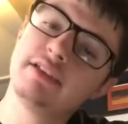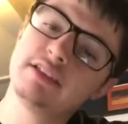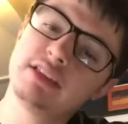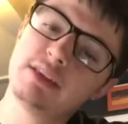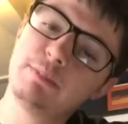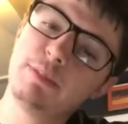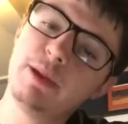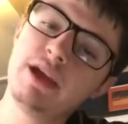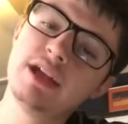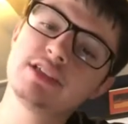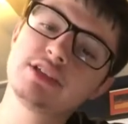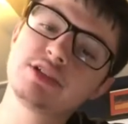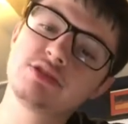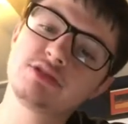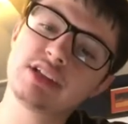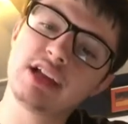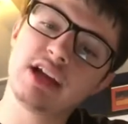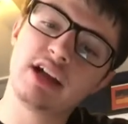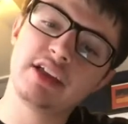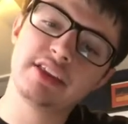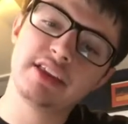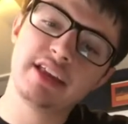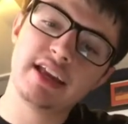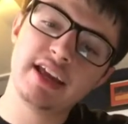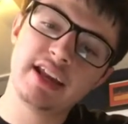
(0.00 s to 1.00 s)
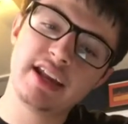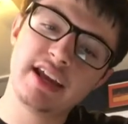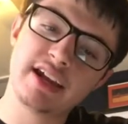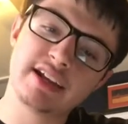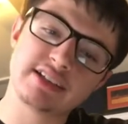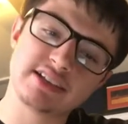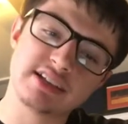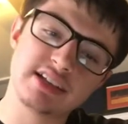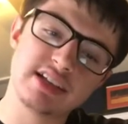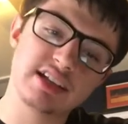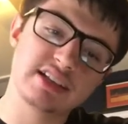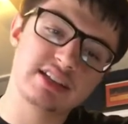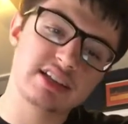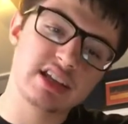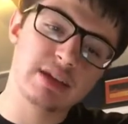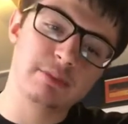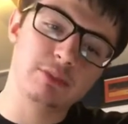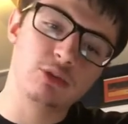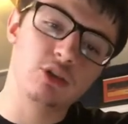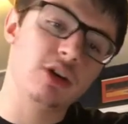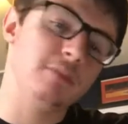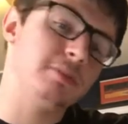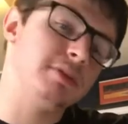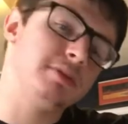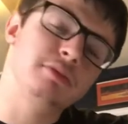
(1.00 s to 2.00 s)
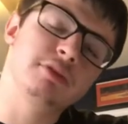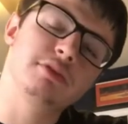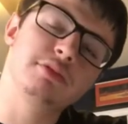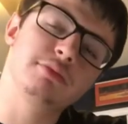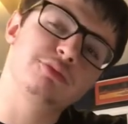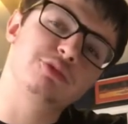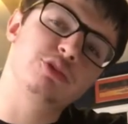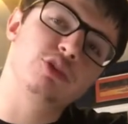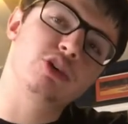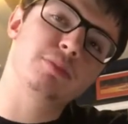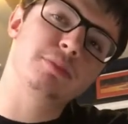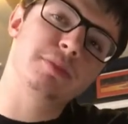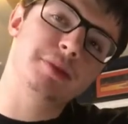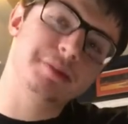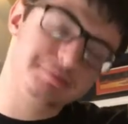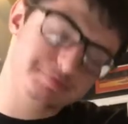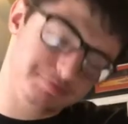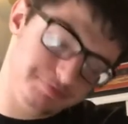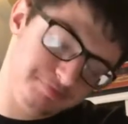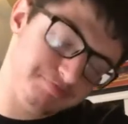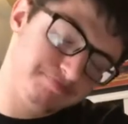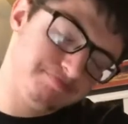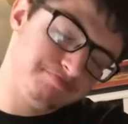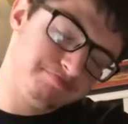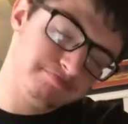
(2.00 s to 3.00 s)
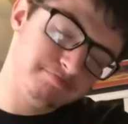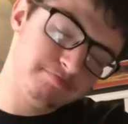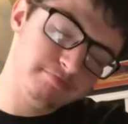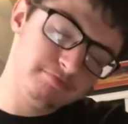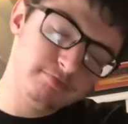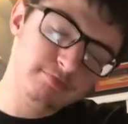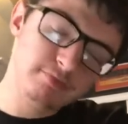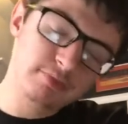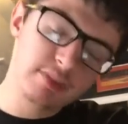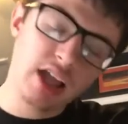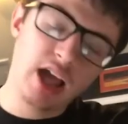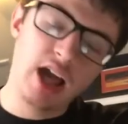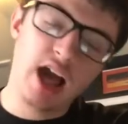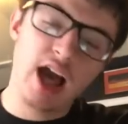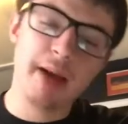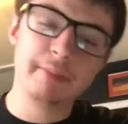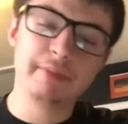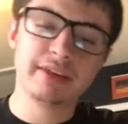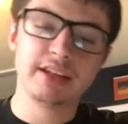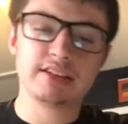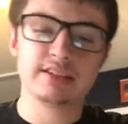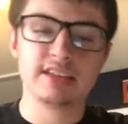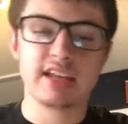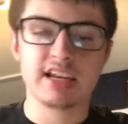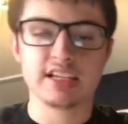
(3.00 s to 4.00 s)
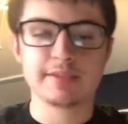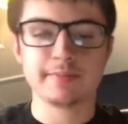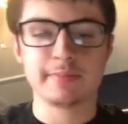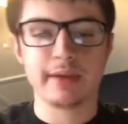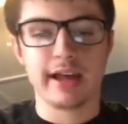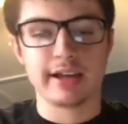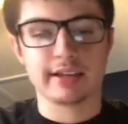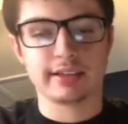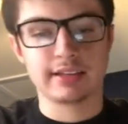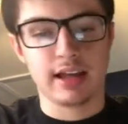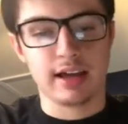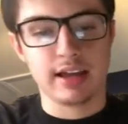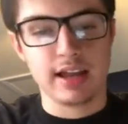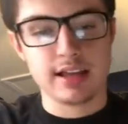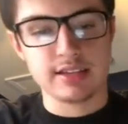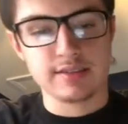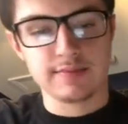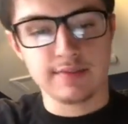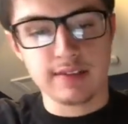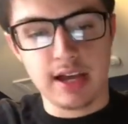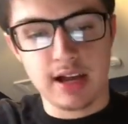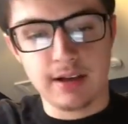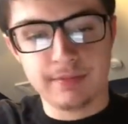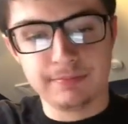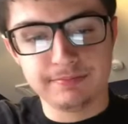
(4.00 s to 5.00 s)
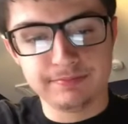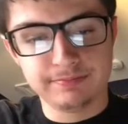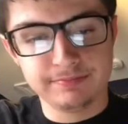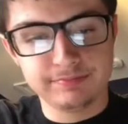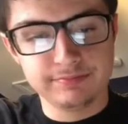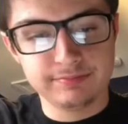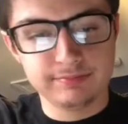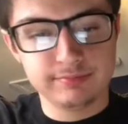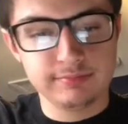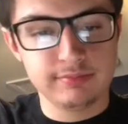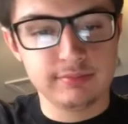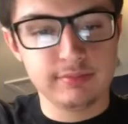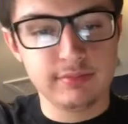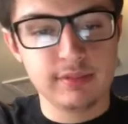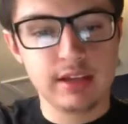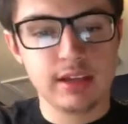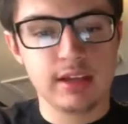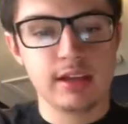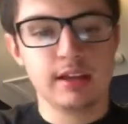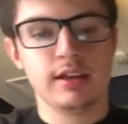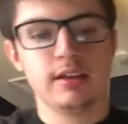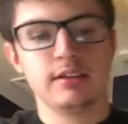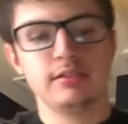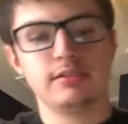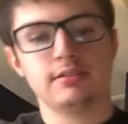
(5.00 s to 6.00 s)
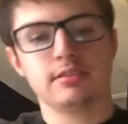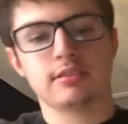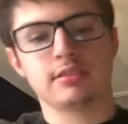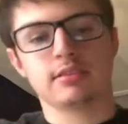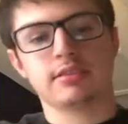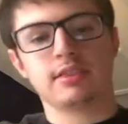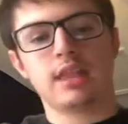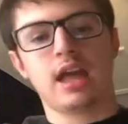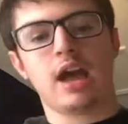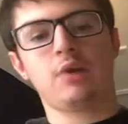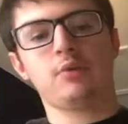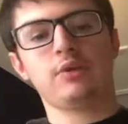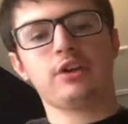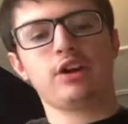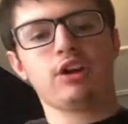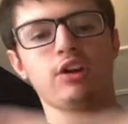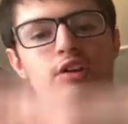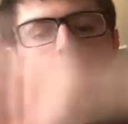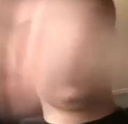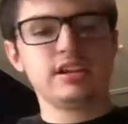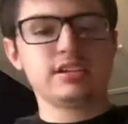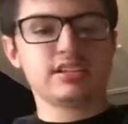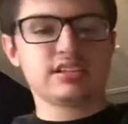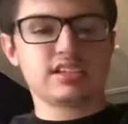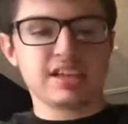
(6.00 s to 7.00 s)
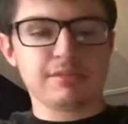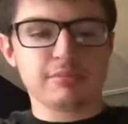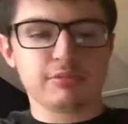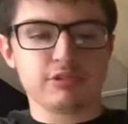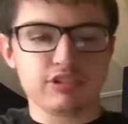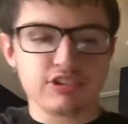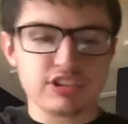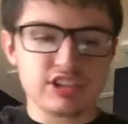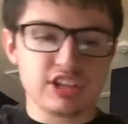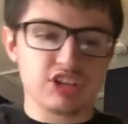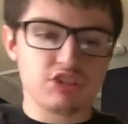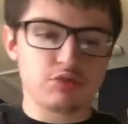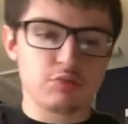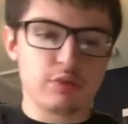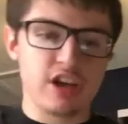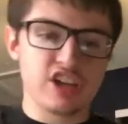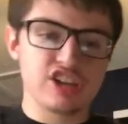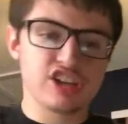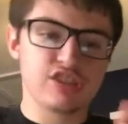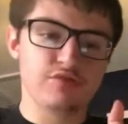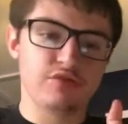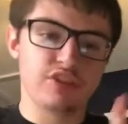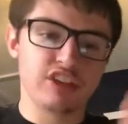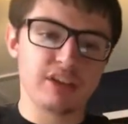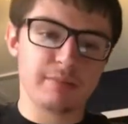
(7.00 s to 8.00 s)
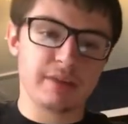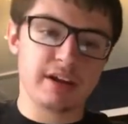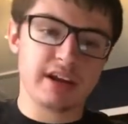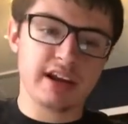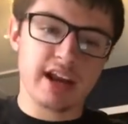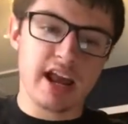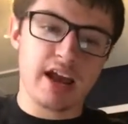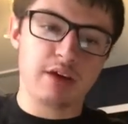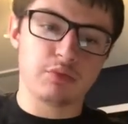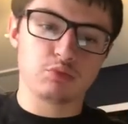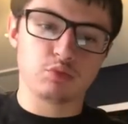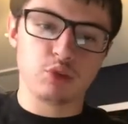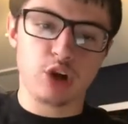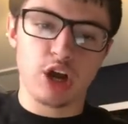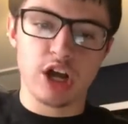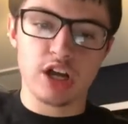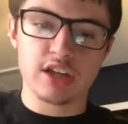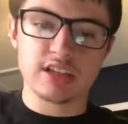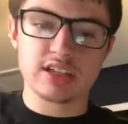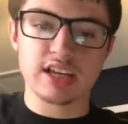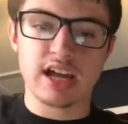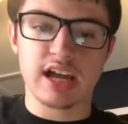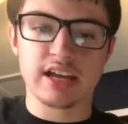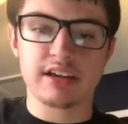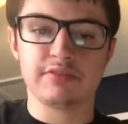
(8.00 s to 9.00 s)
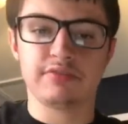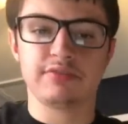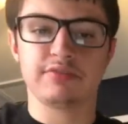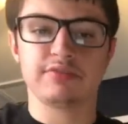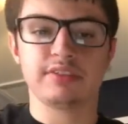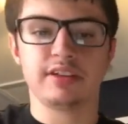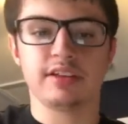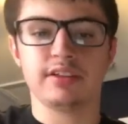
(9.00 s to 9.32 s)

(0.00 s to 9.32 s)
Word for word: Depends who's on the NXT team who I'll be rooting for, but I'm gonna take SmackDown as of now. Now you're in a similar situation for the Monday Night Raw side of